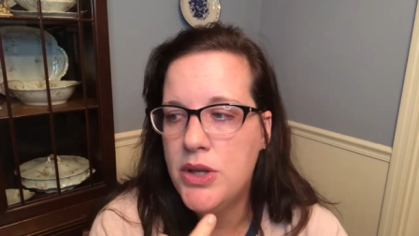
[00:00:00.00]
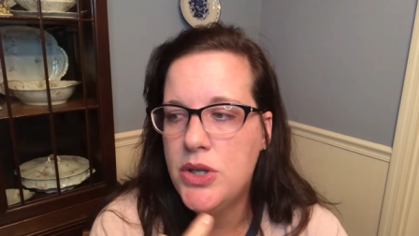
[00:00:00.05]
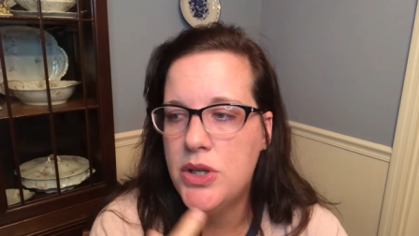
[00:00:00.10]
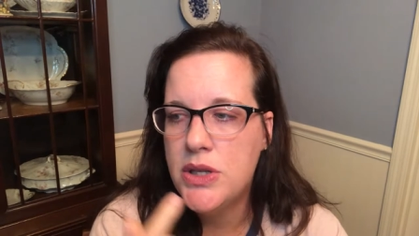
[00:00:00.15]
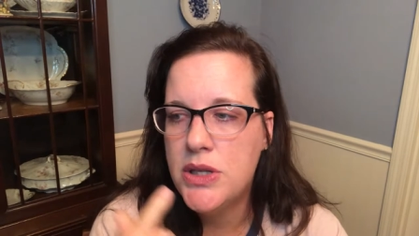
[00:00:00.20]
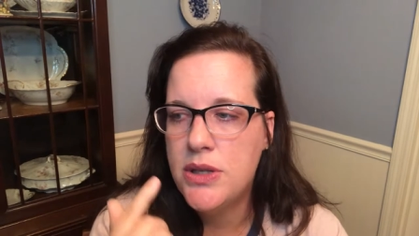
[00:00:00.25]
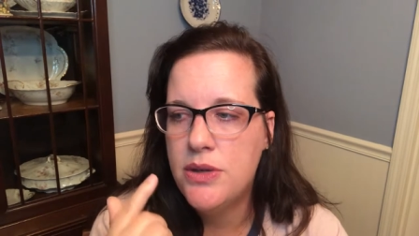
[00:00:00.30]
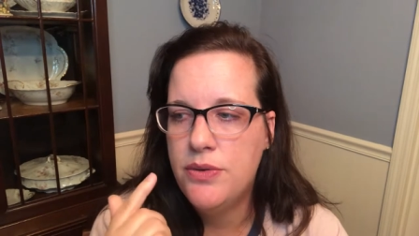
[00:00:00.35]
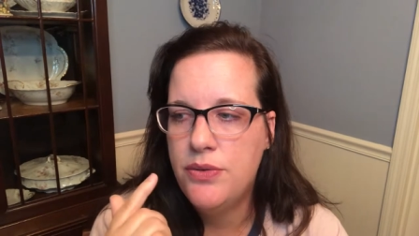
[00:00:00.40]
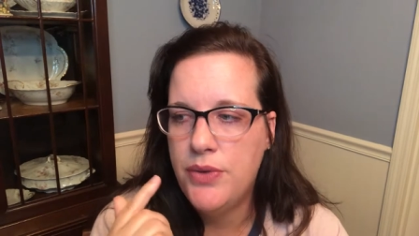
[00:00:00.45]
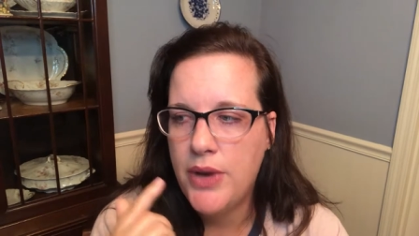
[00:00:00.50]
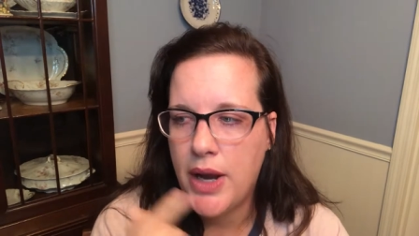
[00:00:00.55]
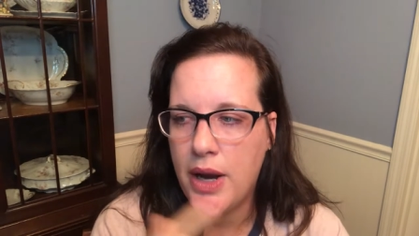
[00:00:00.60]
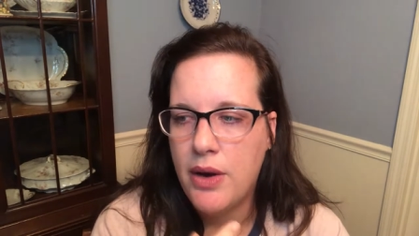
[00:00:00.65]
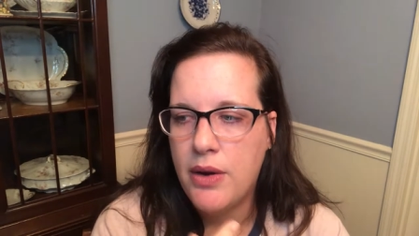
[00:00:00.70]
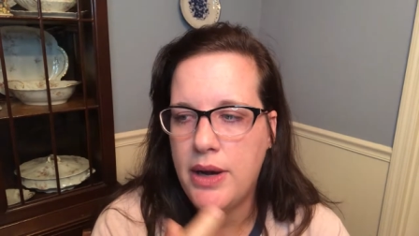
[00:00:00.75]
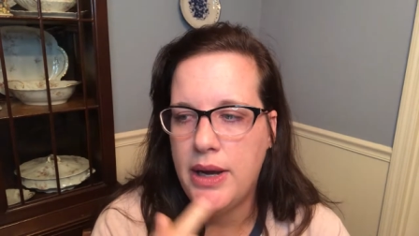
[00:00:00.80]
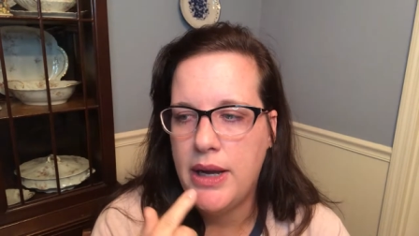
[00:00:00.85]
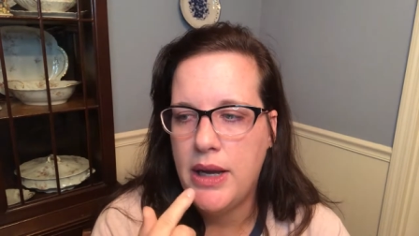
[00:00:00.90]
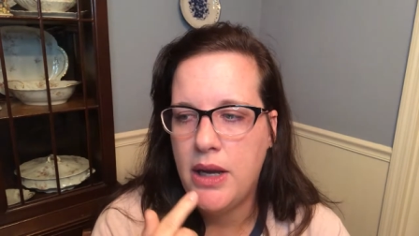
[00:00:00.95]
just
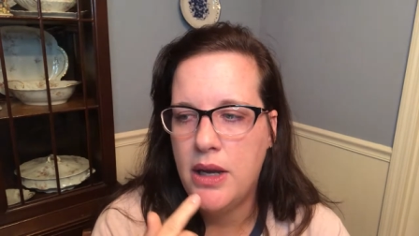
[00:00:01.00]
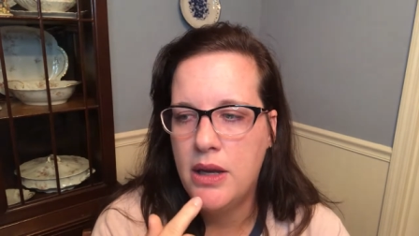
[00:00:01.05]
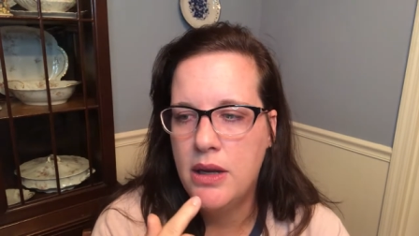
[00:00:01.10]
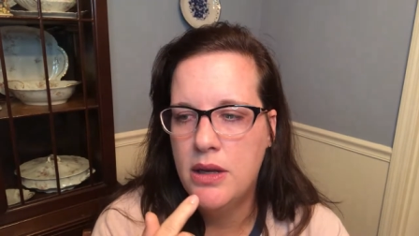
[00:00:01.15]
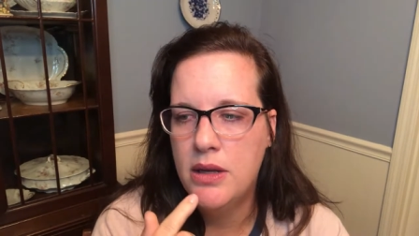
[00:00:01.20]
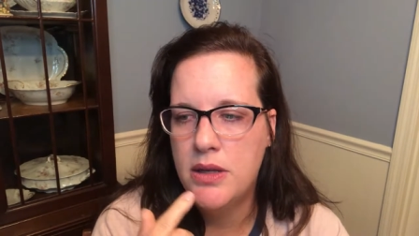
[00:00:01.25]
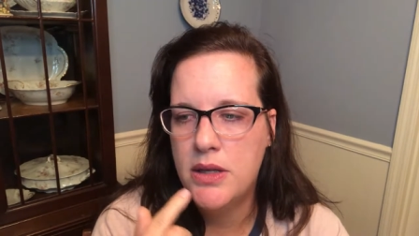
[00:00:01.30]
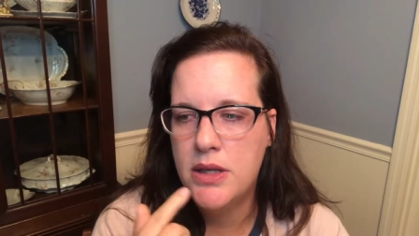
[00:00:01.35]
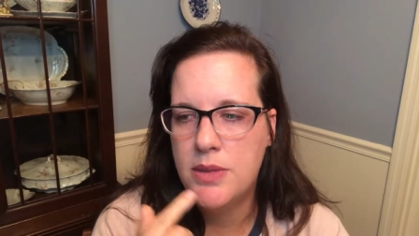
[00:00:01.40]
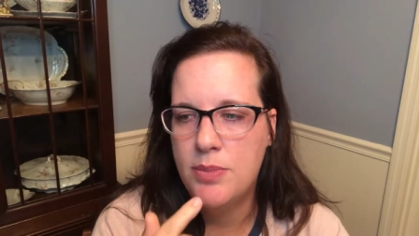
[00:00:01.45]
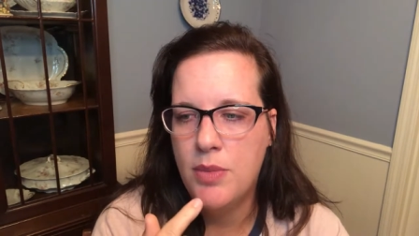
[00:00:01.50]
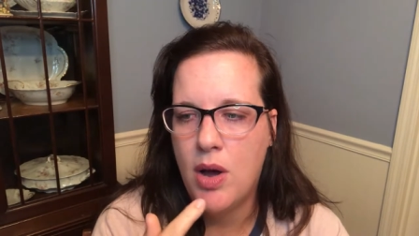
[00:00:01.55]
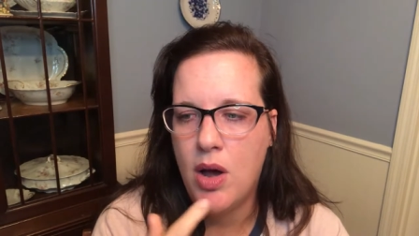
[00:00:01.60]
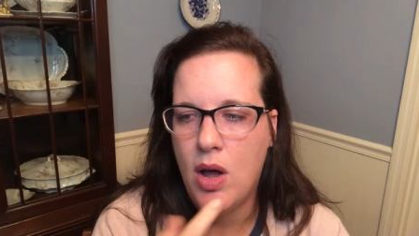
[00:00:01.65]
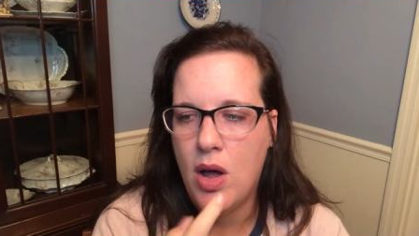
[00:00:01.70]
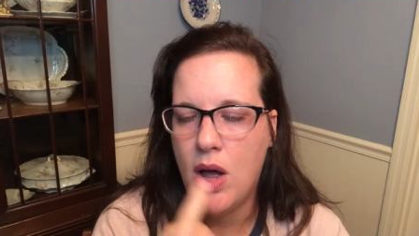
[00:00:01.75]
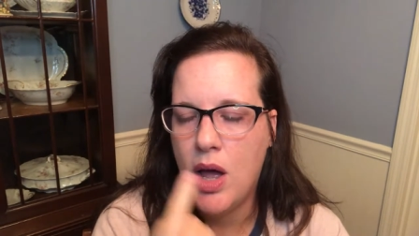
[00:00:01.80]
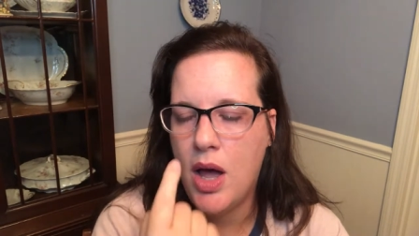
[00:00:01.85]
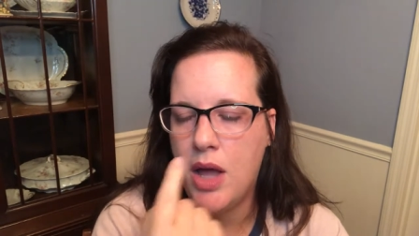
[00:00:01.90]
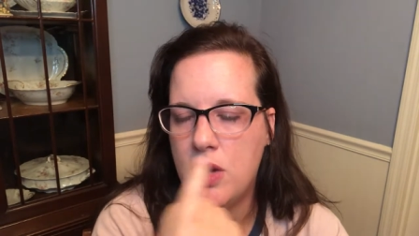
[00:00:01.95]
very
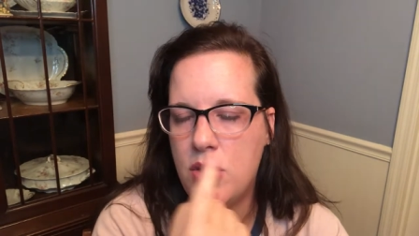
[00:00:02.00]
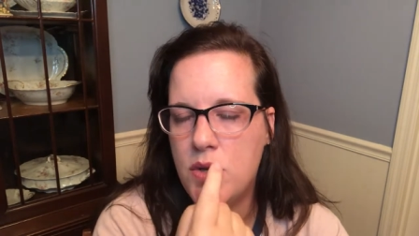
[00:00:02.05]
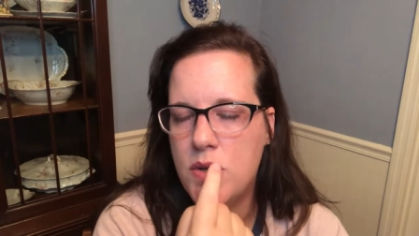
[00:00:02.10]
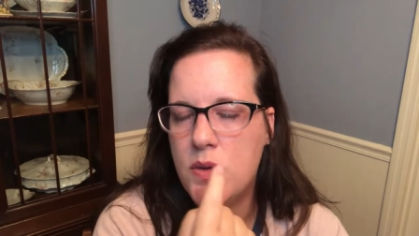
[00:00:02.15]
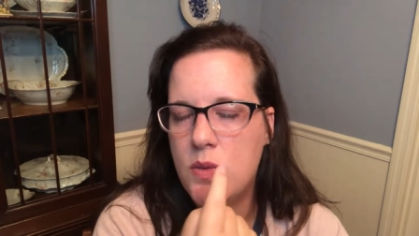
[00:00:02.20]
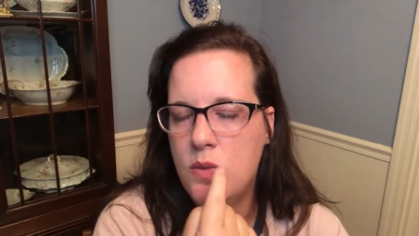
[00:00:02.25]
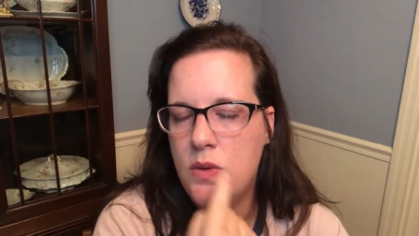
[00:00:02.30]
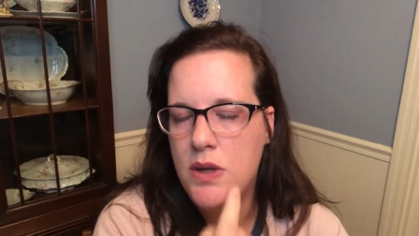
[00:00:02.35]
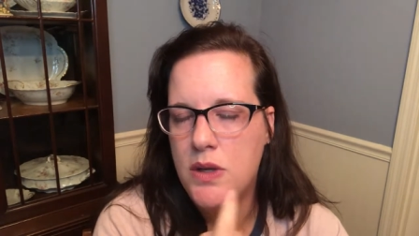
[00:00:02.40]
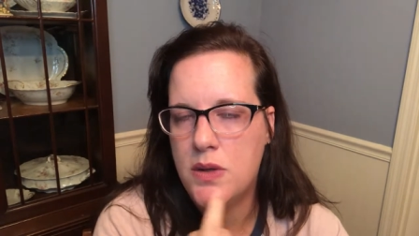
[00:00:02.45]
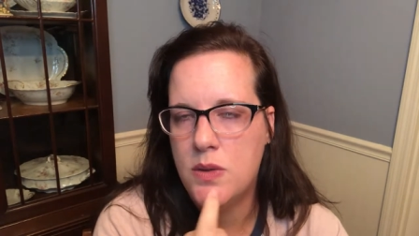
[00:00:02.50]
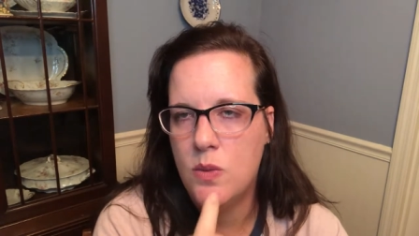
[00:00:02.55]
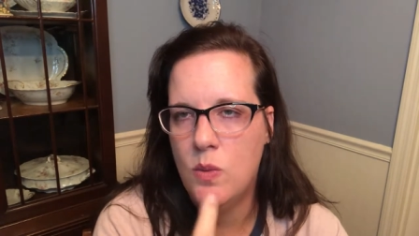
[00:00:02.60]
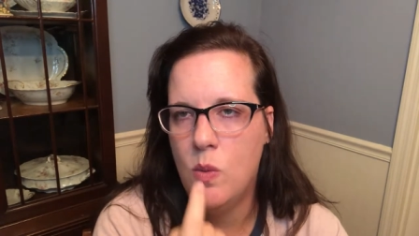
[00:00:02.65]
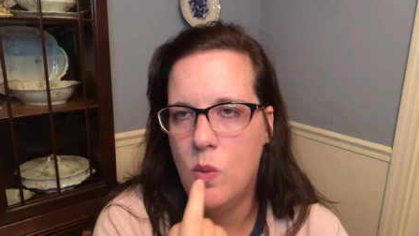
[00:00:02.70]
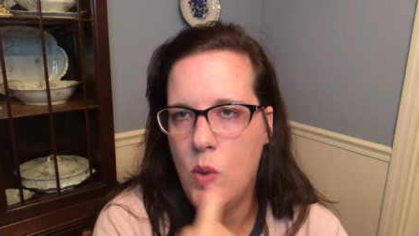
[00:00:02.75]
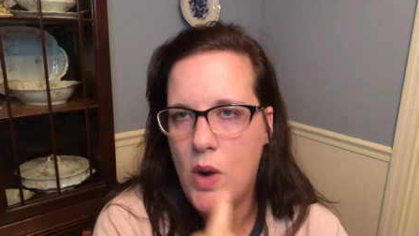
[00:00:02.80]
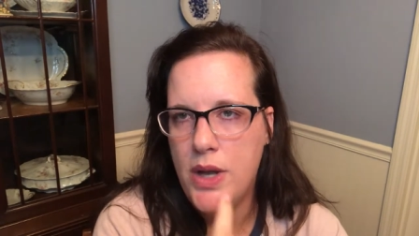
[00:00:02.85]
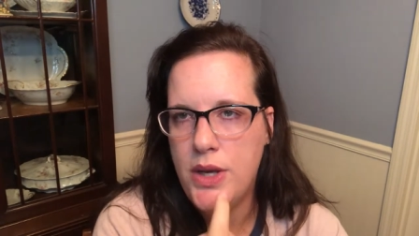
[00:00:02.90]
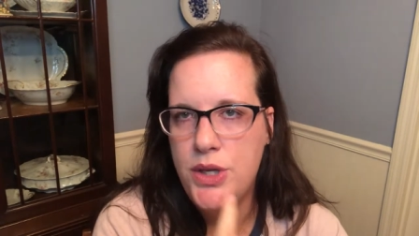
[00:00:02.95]
small on just this
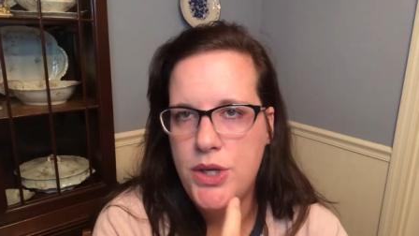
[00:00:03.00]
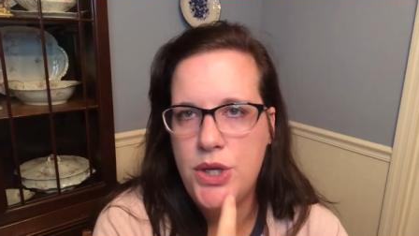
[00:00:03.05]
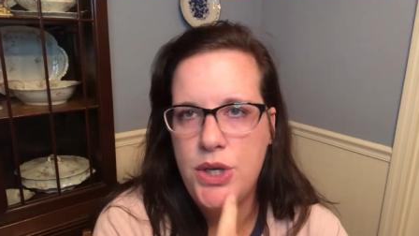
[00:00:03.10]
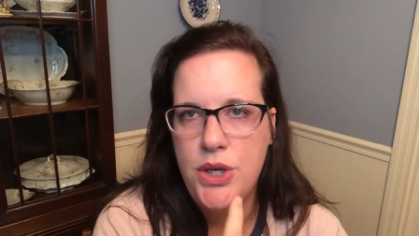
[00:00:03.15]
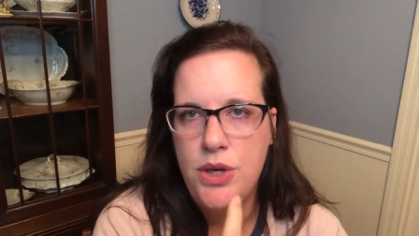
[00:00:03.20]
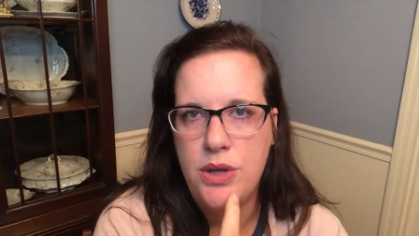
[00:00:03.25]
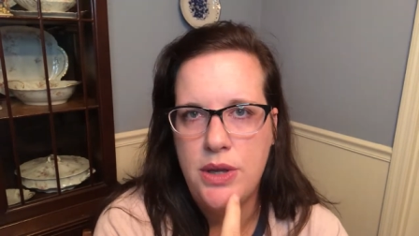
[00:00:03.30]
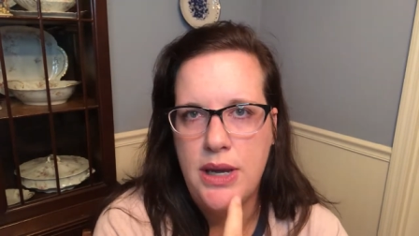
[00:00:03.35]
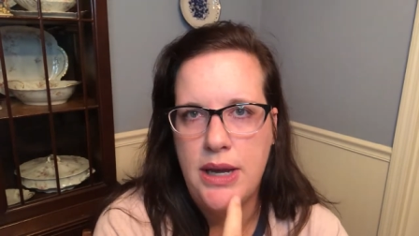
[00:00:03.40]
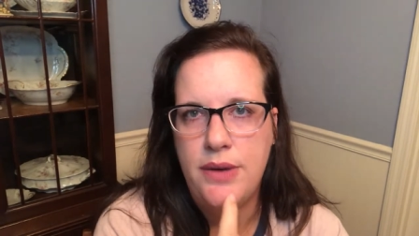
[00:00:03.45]
one tooth.